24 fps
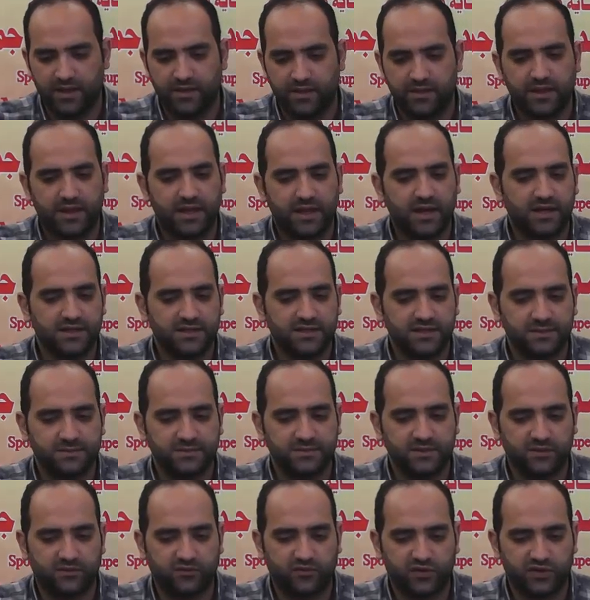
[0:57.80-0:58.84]
The concept
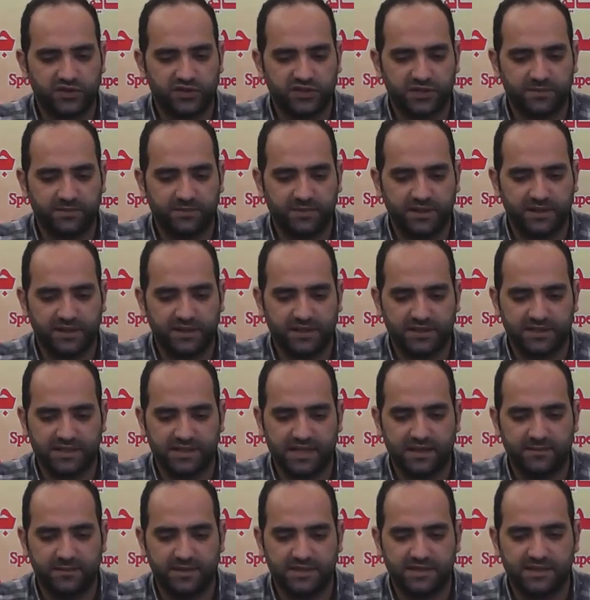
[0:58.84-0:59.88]
of worship in
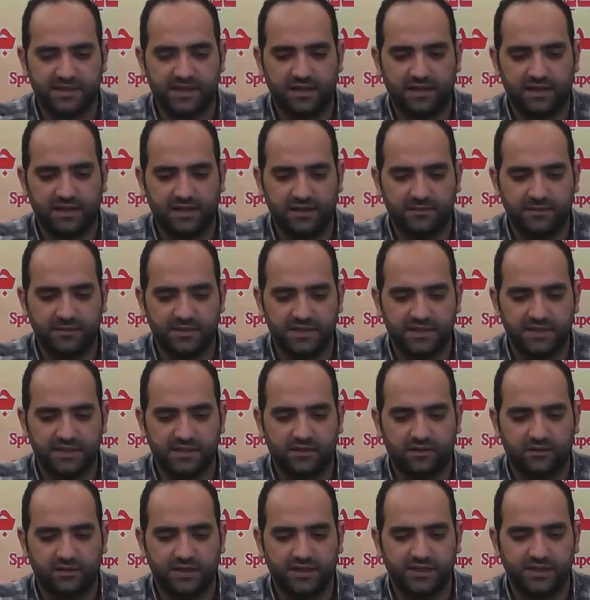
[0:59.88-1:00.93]
Islam is not limited
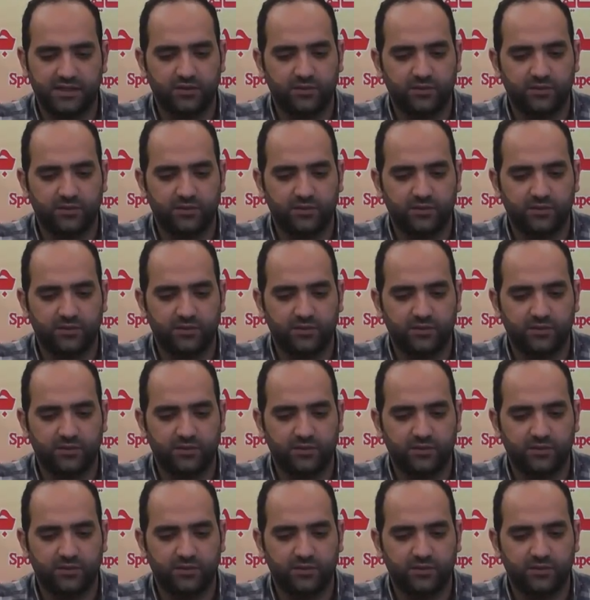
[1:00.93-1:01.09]
only to